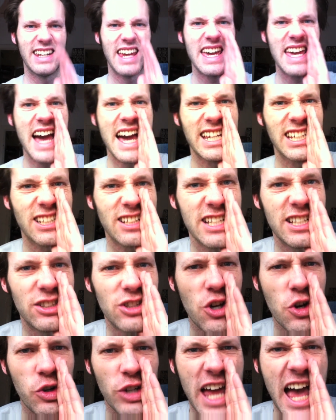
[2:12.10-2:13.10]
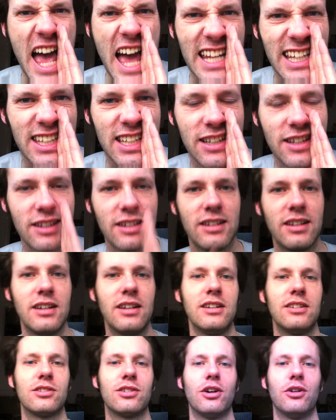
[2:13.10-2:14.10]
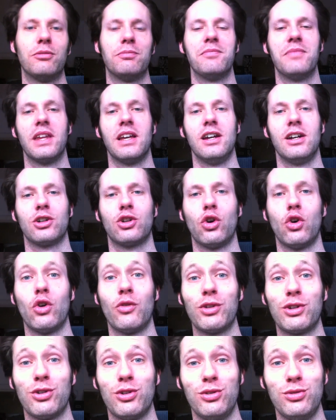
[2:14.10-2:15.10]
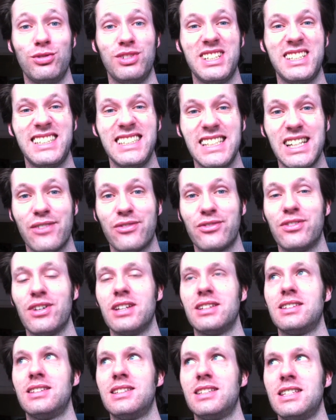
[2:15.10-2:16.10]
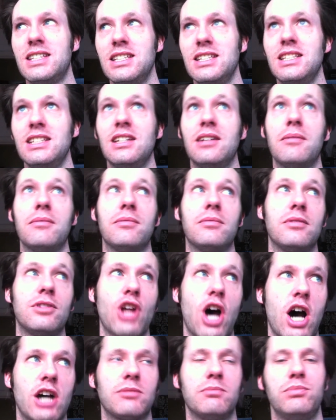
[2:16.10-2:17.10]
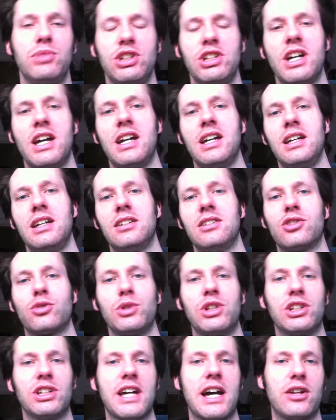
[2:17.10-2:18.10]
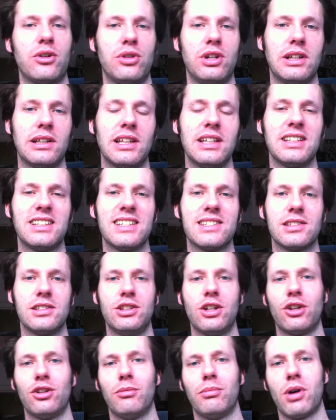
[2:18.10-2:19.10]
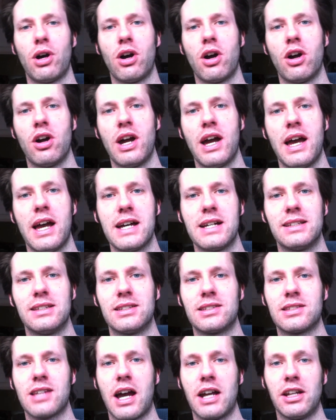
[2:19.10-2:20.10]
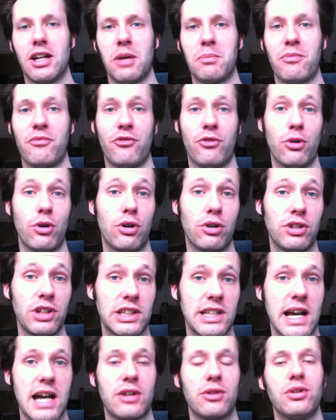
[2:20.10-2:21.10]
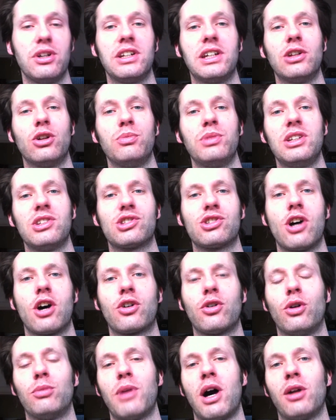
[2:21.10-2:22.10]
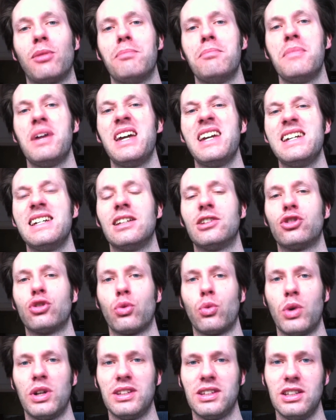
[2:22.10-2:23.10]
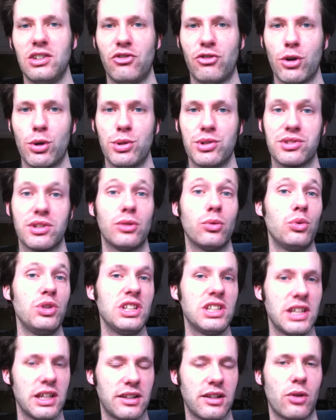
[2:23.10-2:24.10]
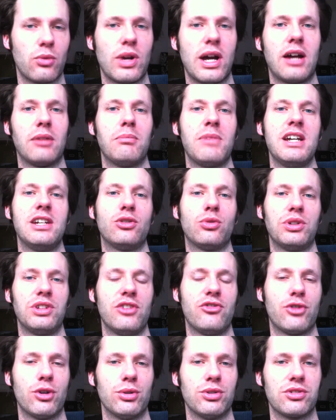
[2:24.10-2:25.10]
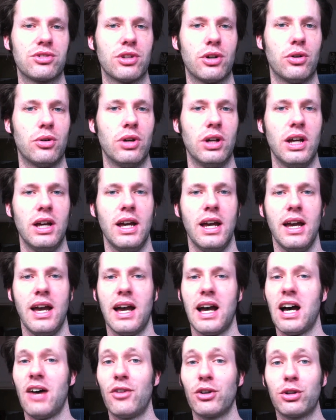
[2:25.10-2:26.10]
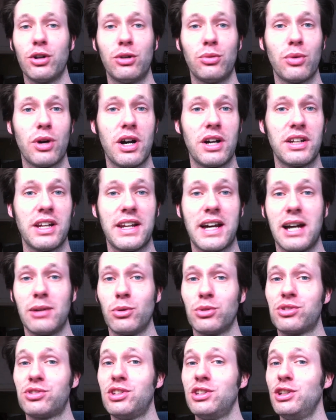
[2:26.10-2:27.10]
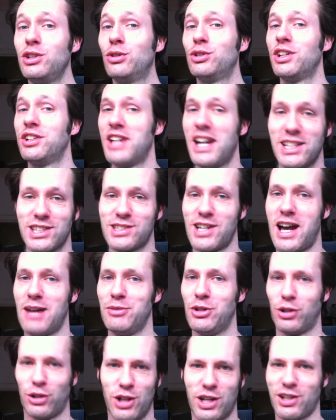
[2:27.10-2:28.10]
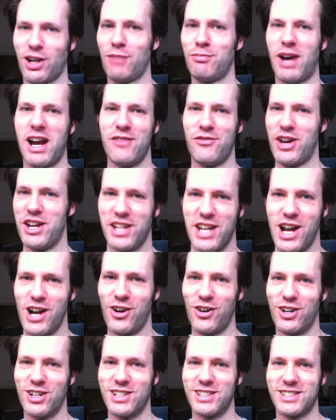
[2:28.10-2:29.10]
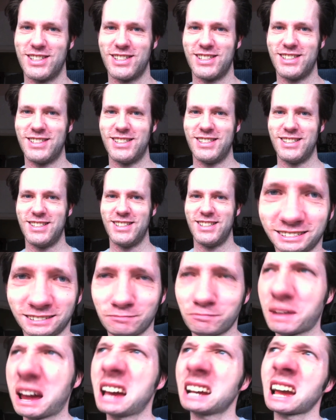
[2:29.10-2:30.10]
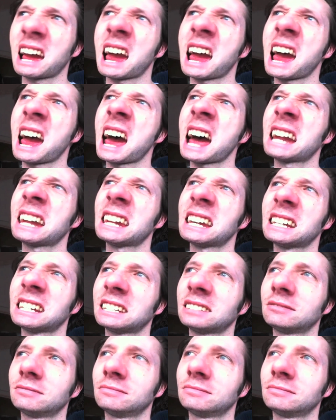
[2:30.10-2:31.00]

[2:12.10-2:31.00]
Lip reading: They actually do that. So go over to dft.ba, Sweden Gathering, link is in the other bar, and sign up for the gathering. It will be in Stockholm on May 21st, the weekend around May 21st. So have a good one, and I will see you the next time you click on my video. Big heart!